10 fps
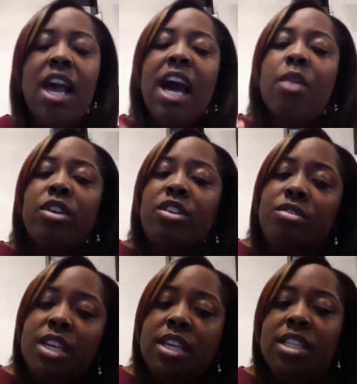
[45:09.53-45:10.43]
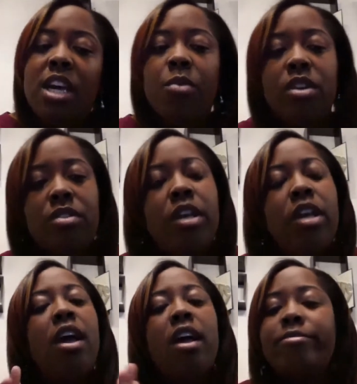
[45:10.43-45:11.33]
I don't want to do this. I don't want
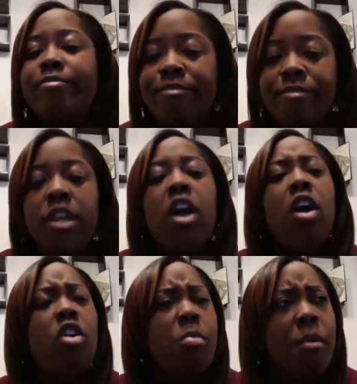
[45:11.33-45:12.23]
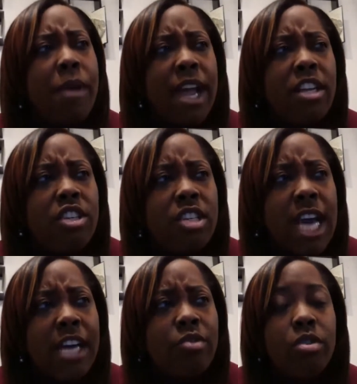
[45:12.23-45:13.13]
to. Who prepared your
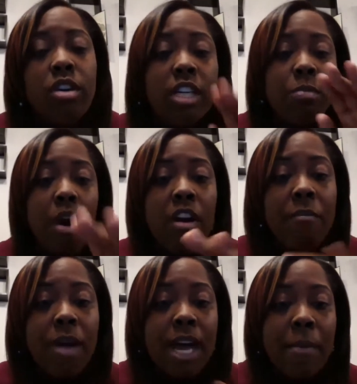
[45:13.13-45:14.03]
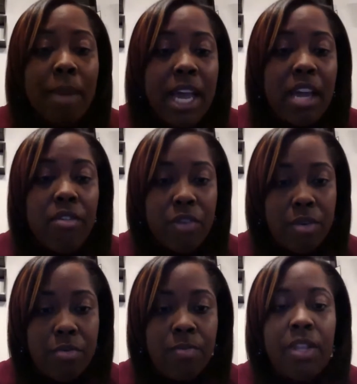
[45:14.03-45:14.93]
tax return? That's part of my
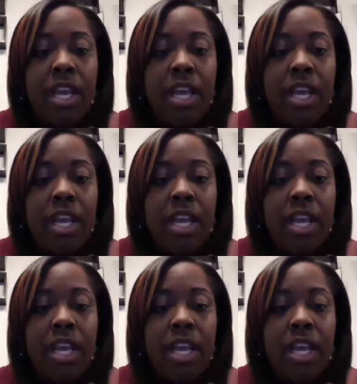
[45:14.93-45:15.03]
interview.